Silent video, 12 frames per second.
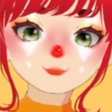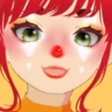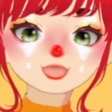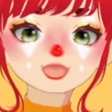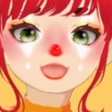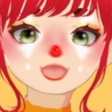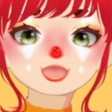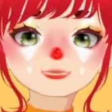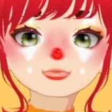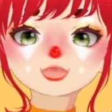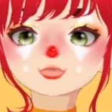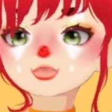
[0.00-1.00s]
I
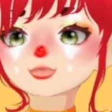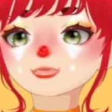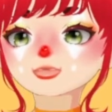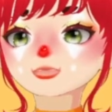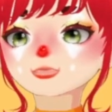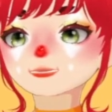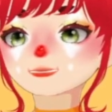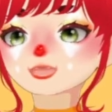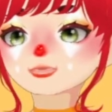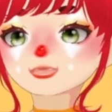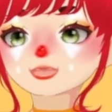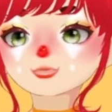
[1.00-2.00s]
stopped being
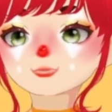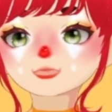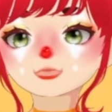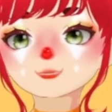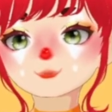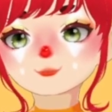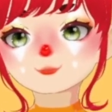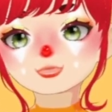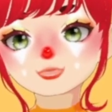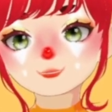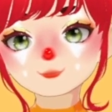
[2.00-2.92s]
Christian around 14.